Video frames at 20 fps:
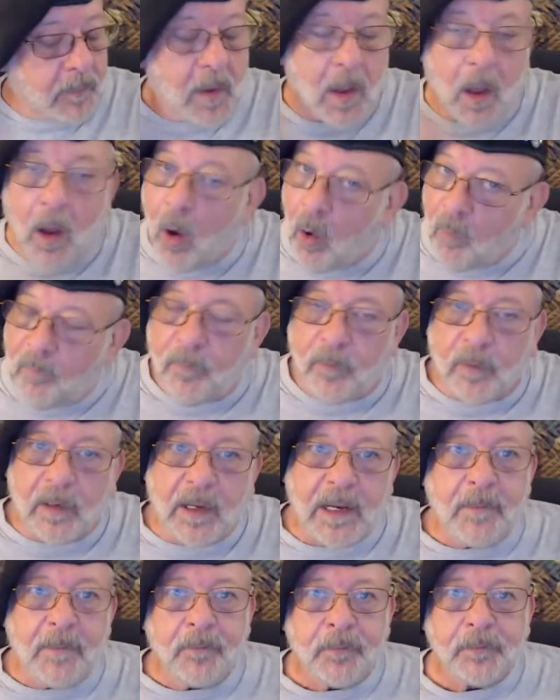
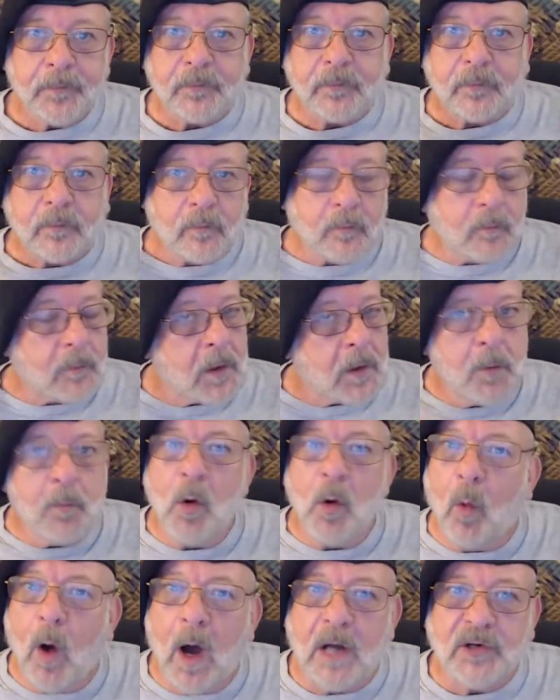hopefully, you've
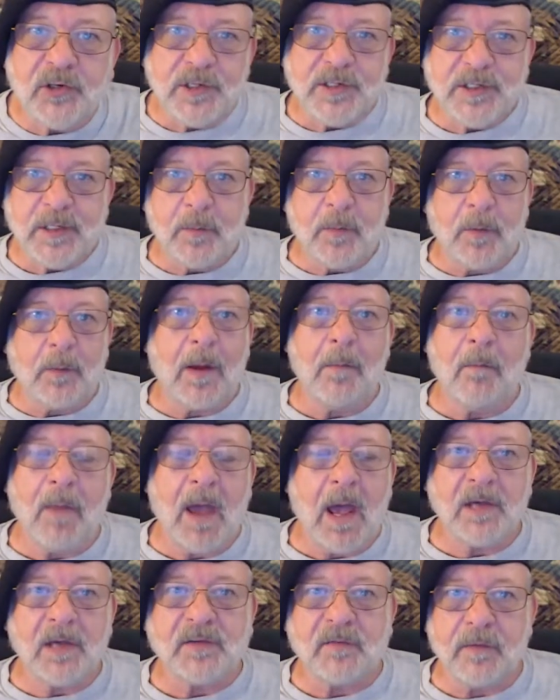been watching some of my
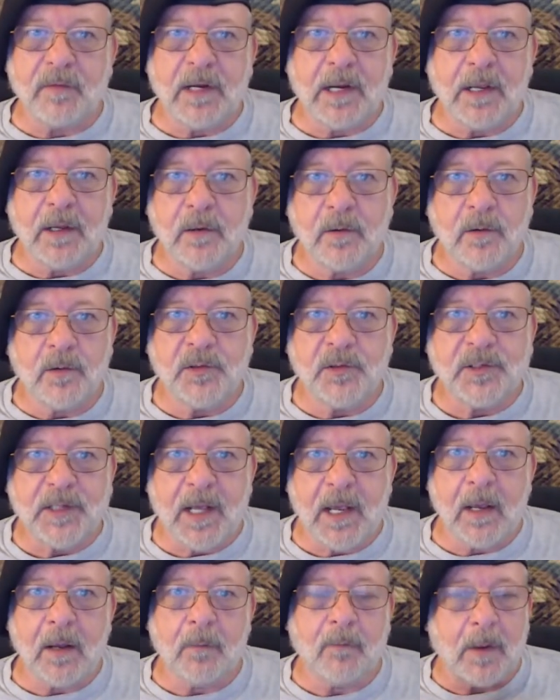past videos
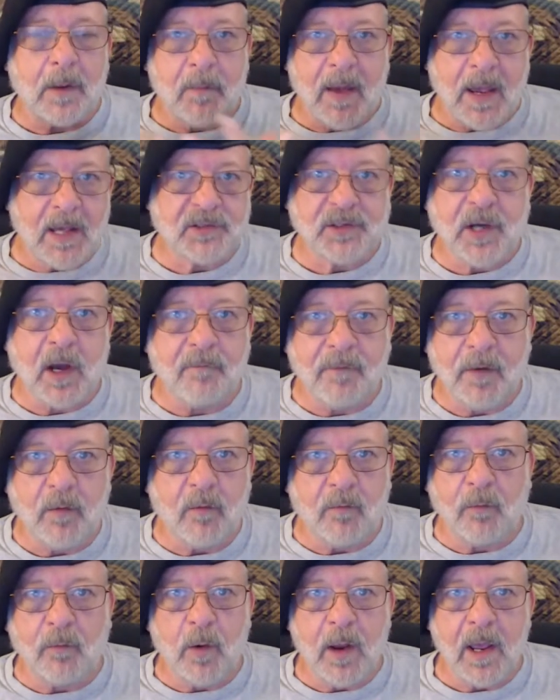and my past Coffee
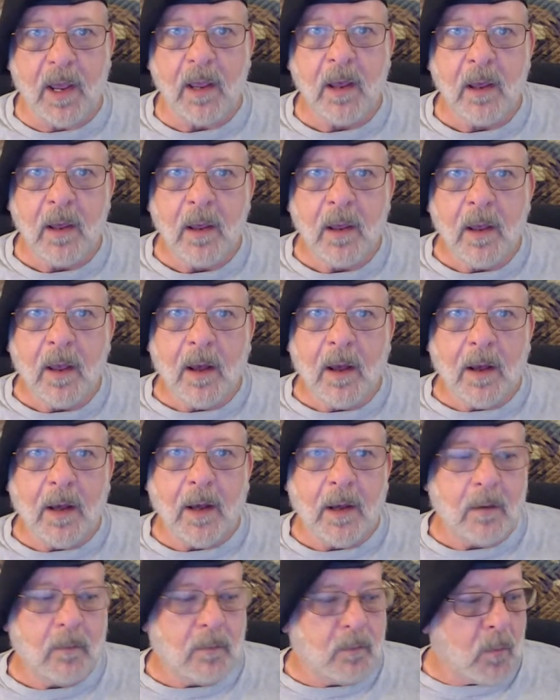with Ray.
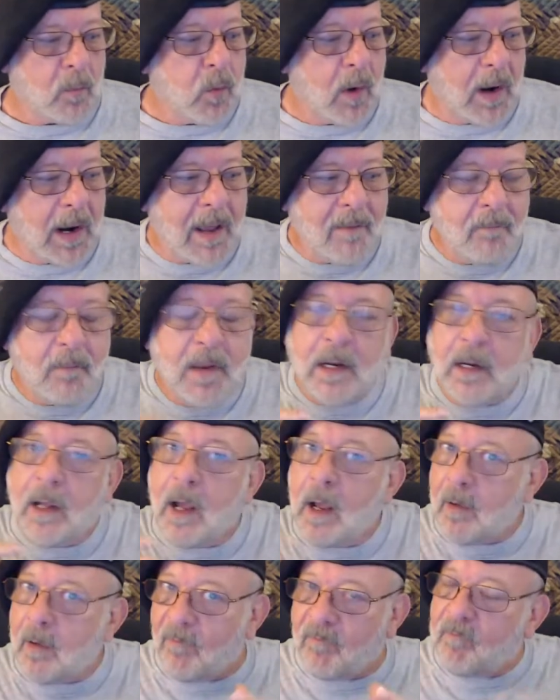What I've been
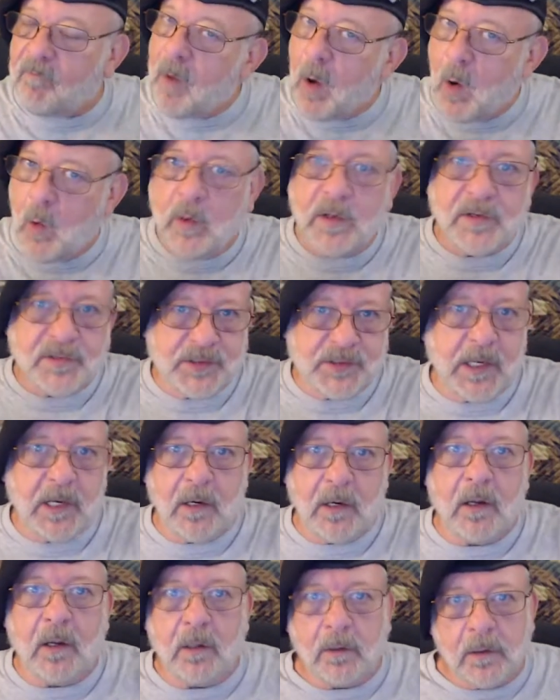kind of
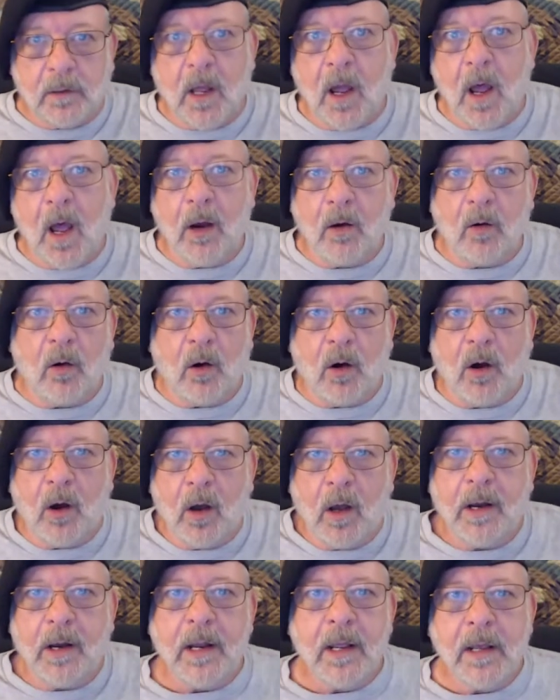focusing a lot
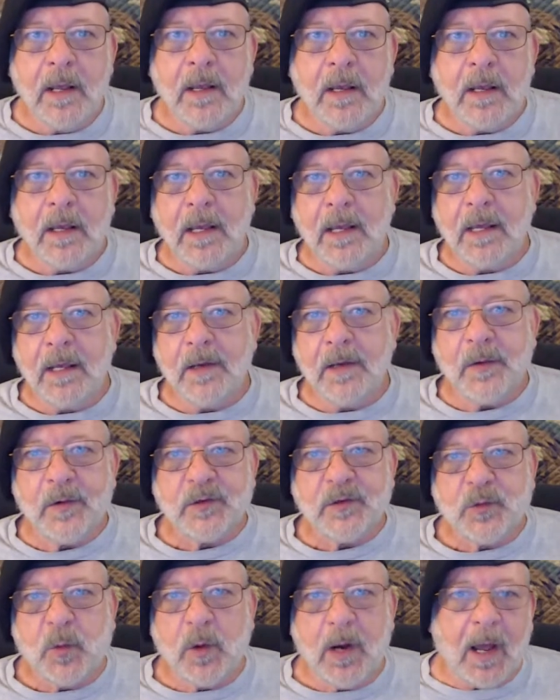on
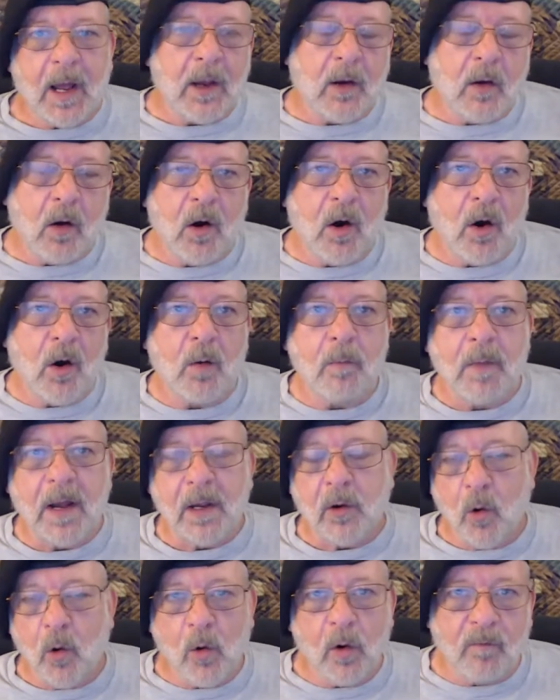is what I call my
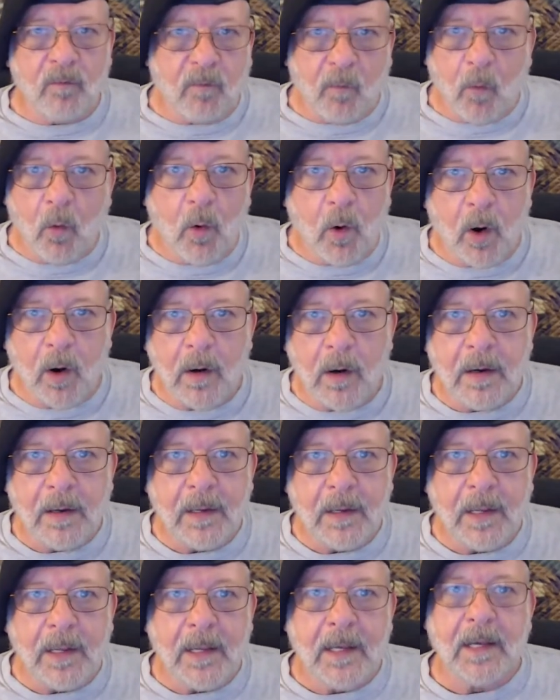core four.
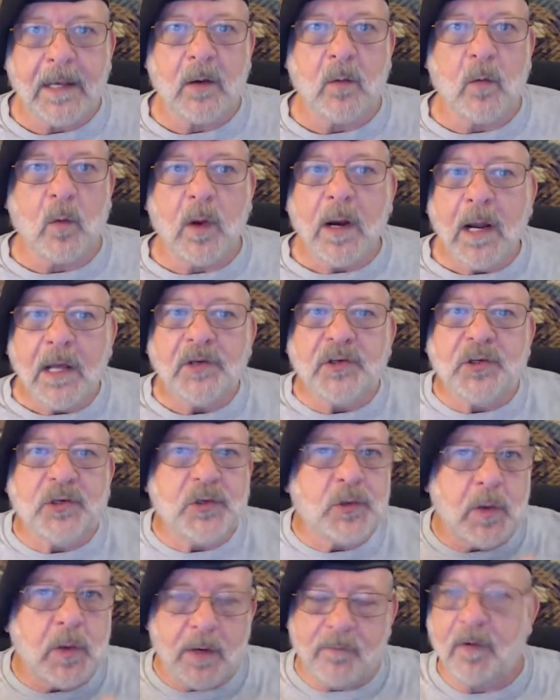And what I
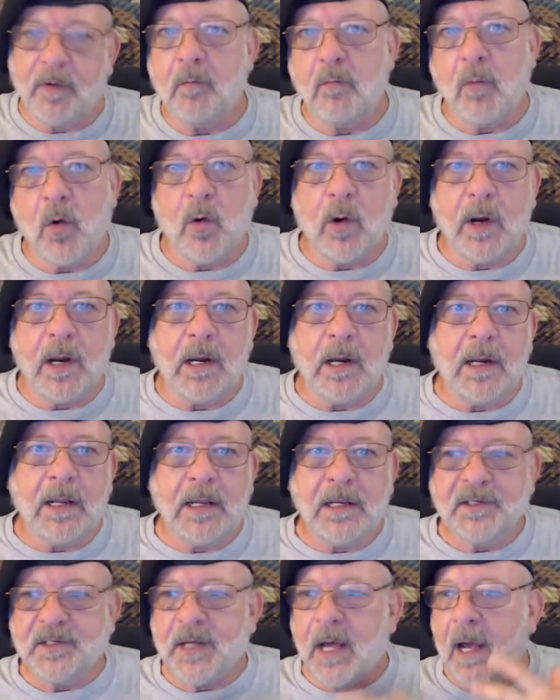do every morning
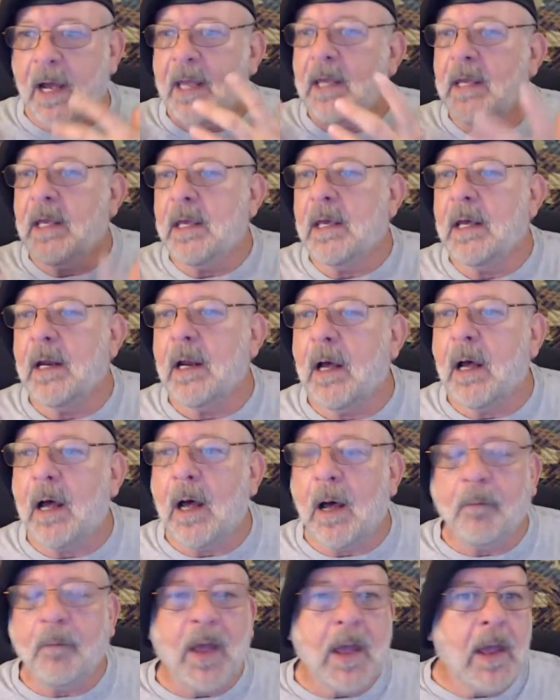is I get
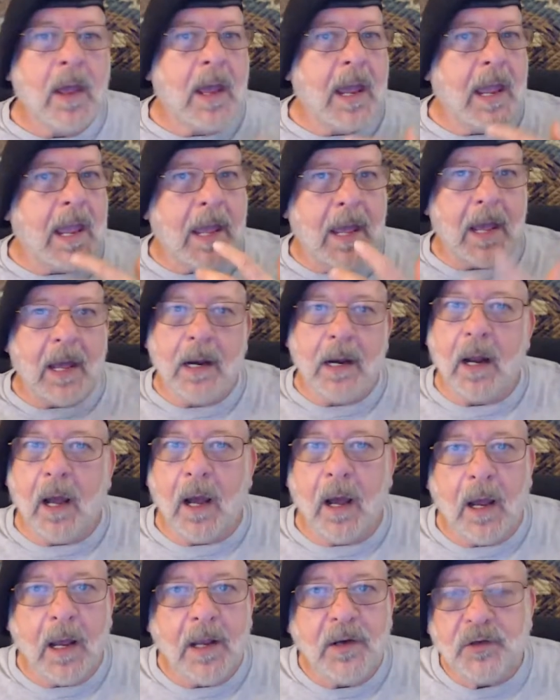up and
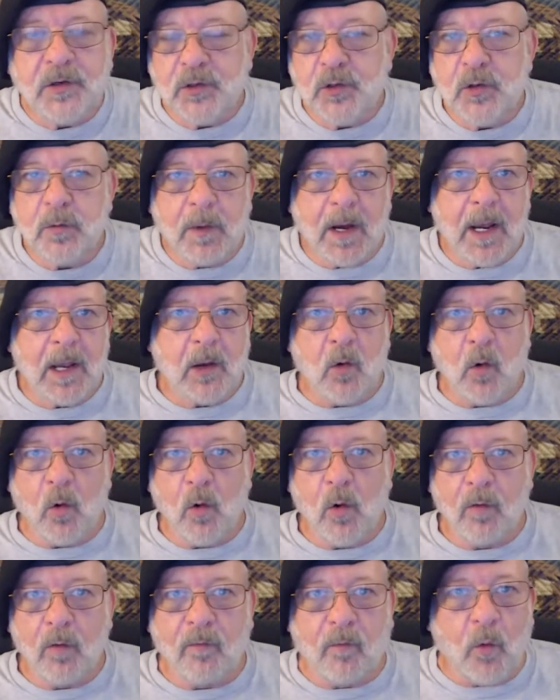I do my
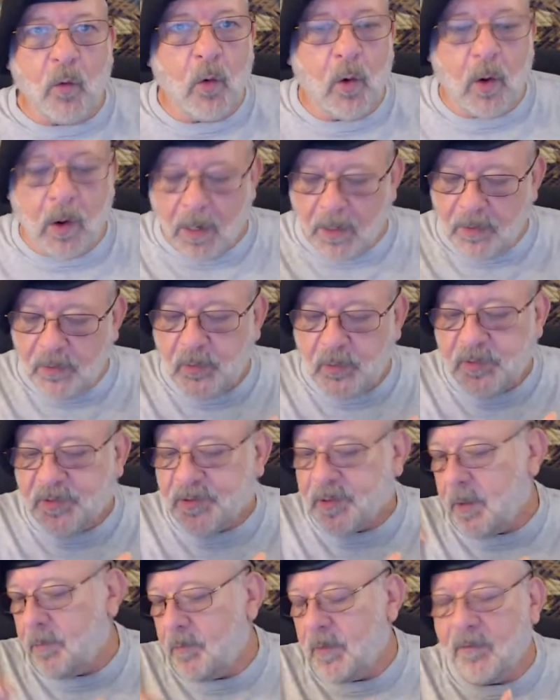core four. I do
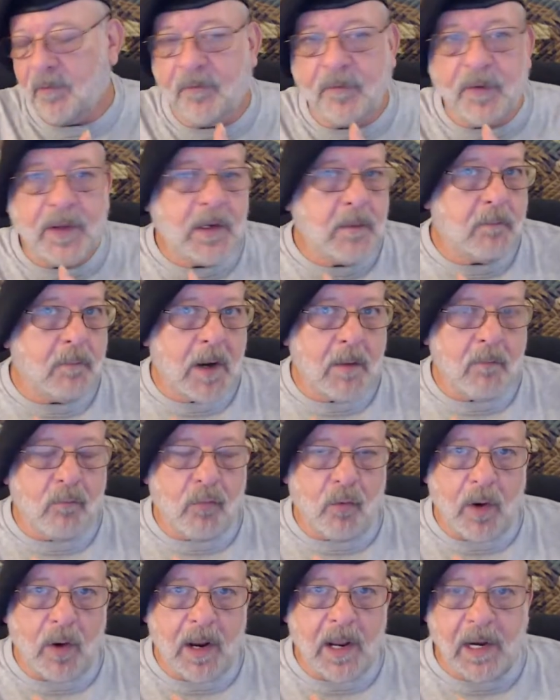something to feed my
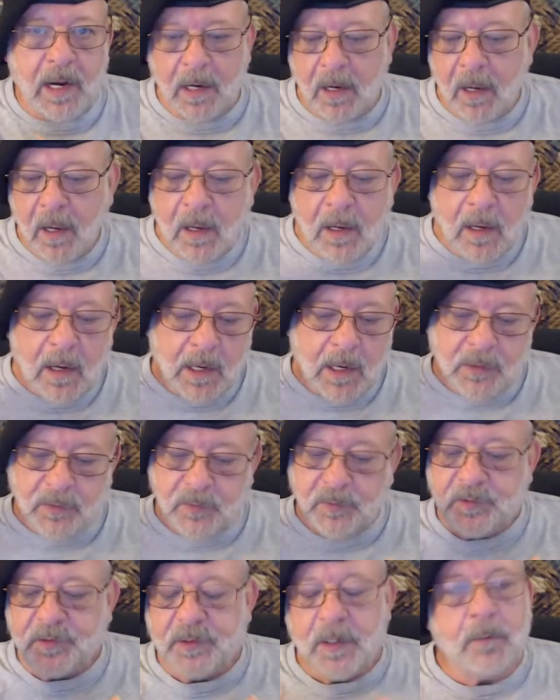brain. I
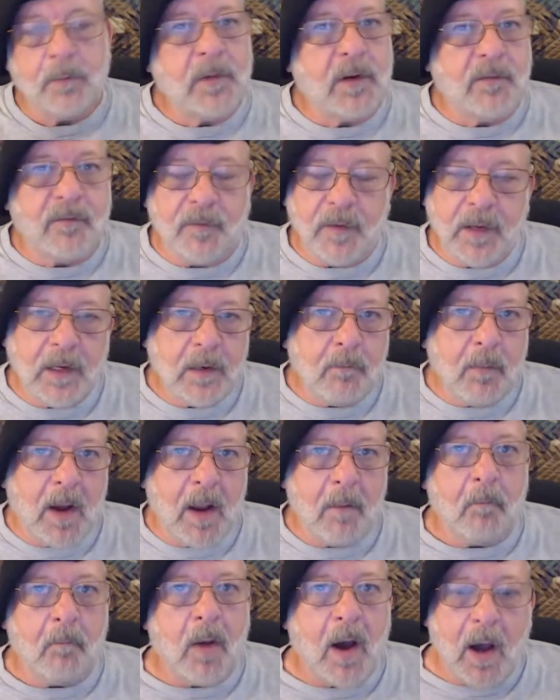do something to feed
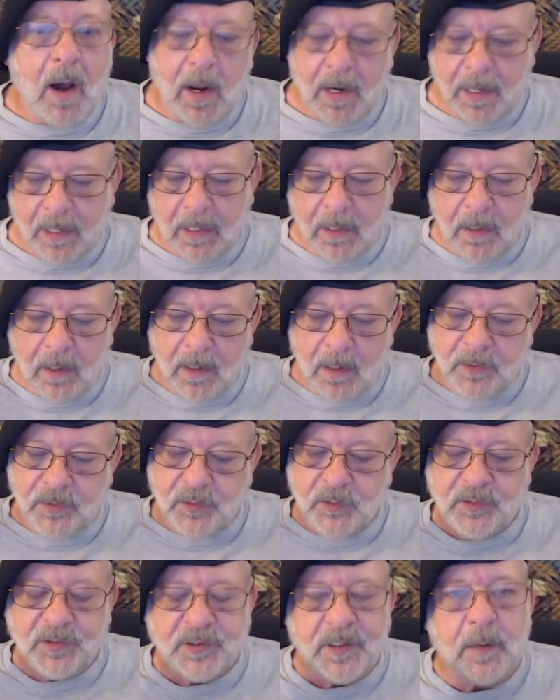my body. I
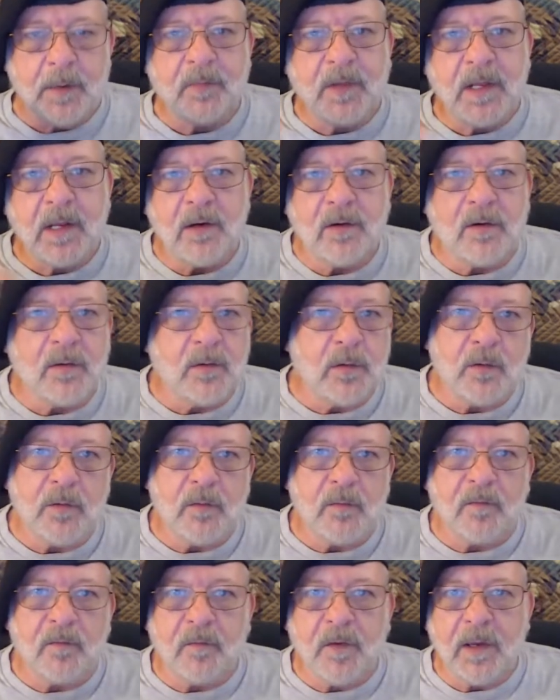do something
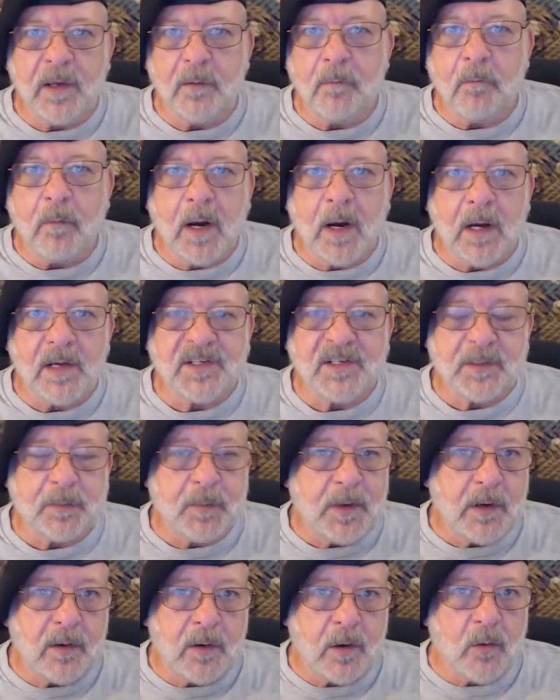to feed my
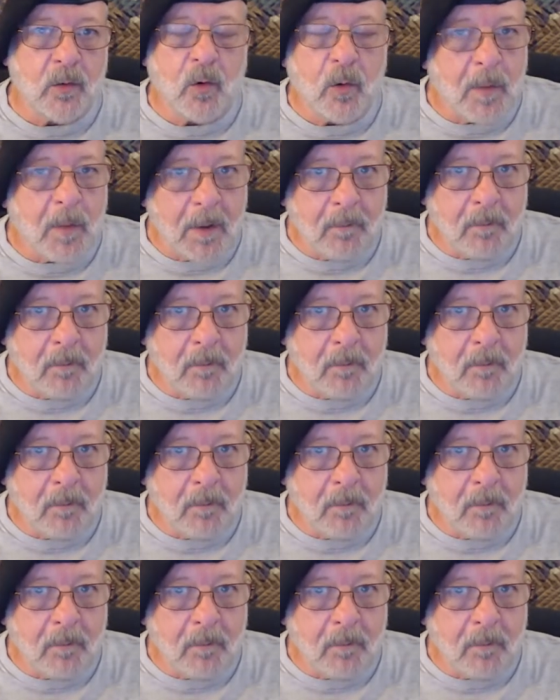spirit or my